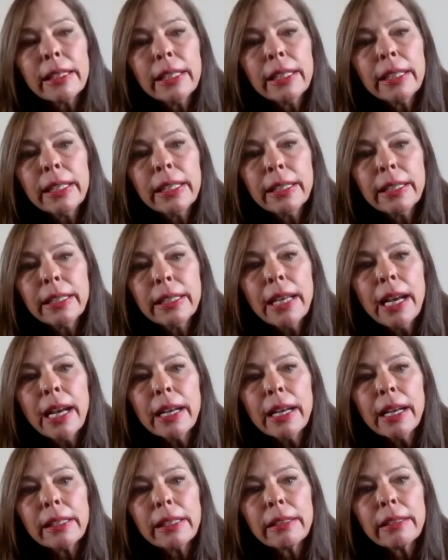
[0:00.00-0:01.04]
It does.
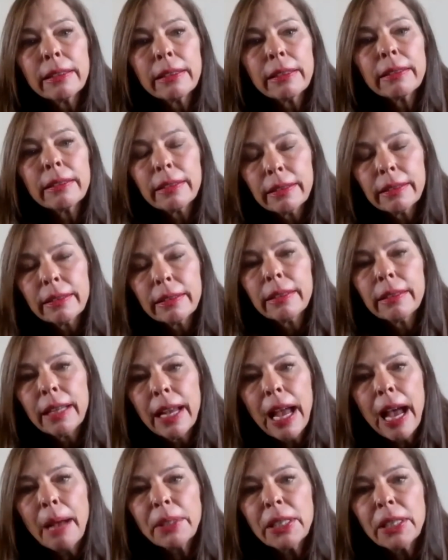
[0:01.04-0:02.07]

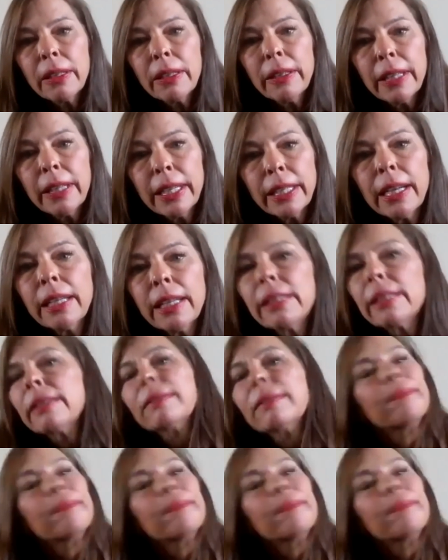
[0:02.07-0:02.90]
Absolutely it does.